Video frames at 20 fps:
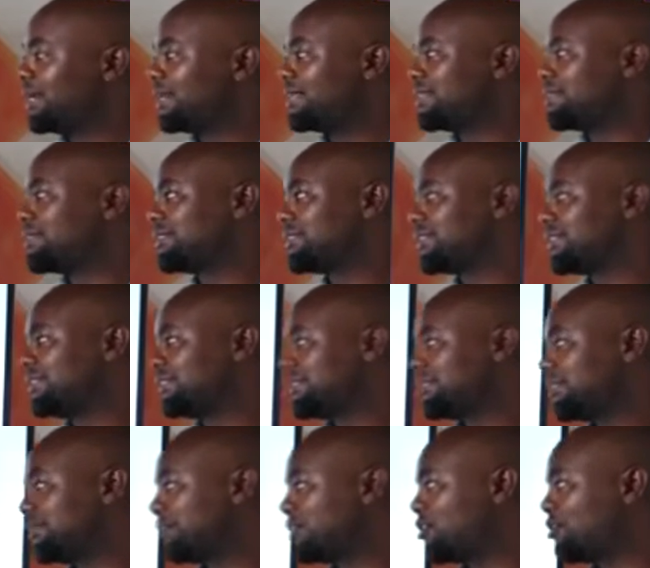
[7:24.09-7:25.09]
and the
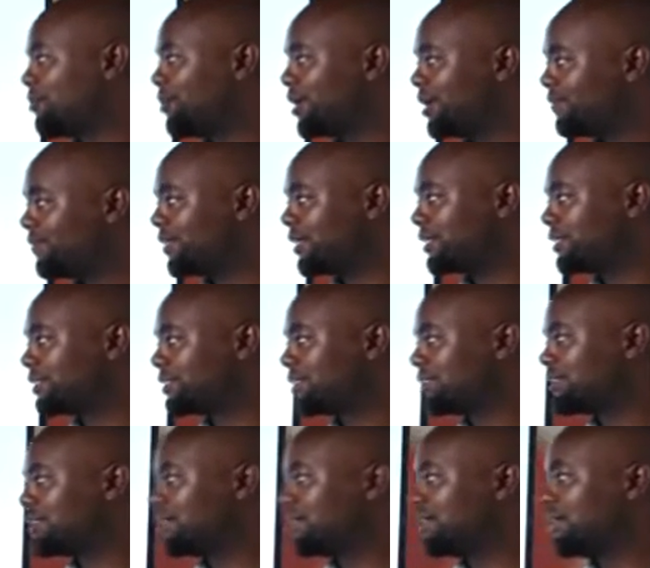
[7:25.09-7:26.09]
common difference,